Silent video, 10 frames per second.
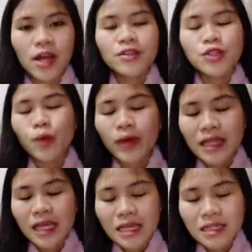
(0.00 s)
So
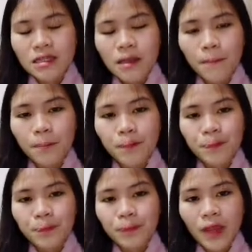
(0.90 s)
it is
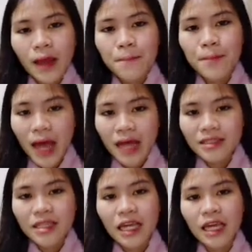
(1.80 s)

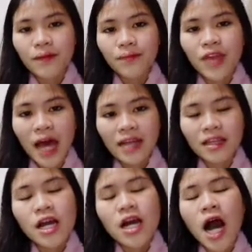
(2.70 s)
best that
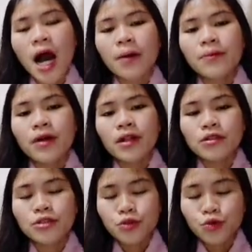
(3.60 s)

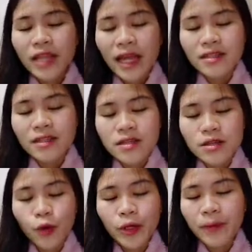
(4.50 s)
students
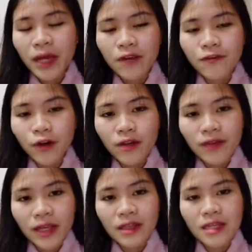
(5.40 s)
who would be
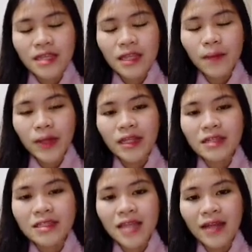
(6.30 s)
involved in this
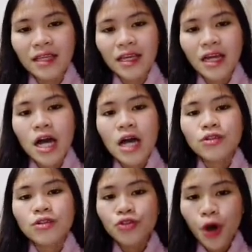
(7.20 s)
independent study
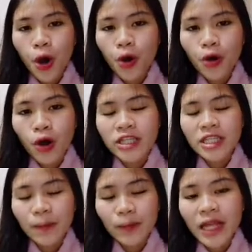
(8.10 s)
know or
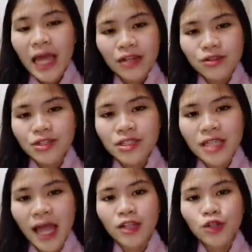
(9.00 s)
deeply
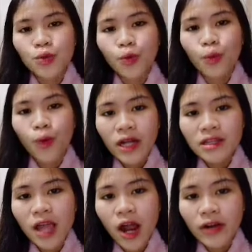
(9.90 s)
understand what
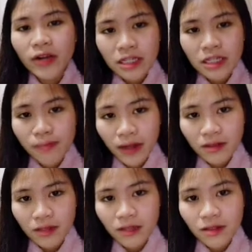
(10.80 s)
they are
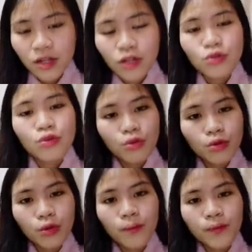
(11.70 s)
expected to
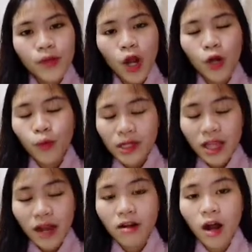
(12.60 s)
do or what
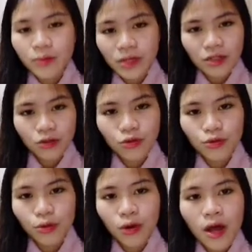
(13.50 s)
they are opted to
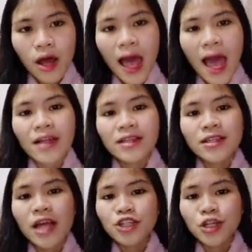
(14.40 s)
do, and
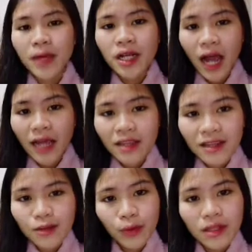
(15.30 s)
they should be
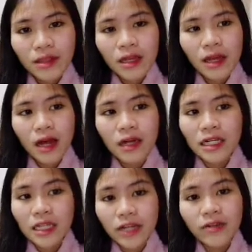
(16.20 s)
guided with
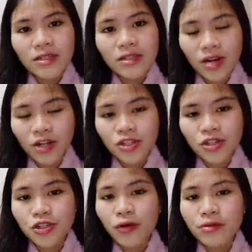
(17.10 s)
clear
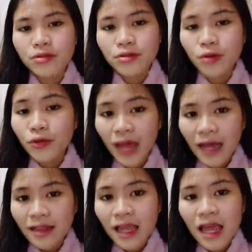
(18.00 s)
instruction so
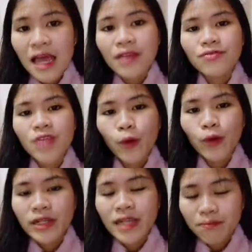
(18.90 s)
that they
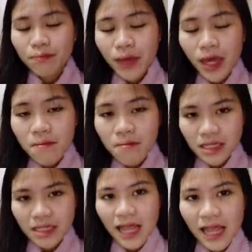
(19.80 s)
would not be
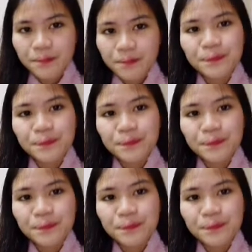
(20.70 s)
misled.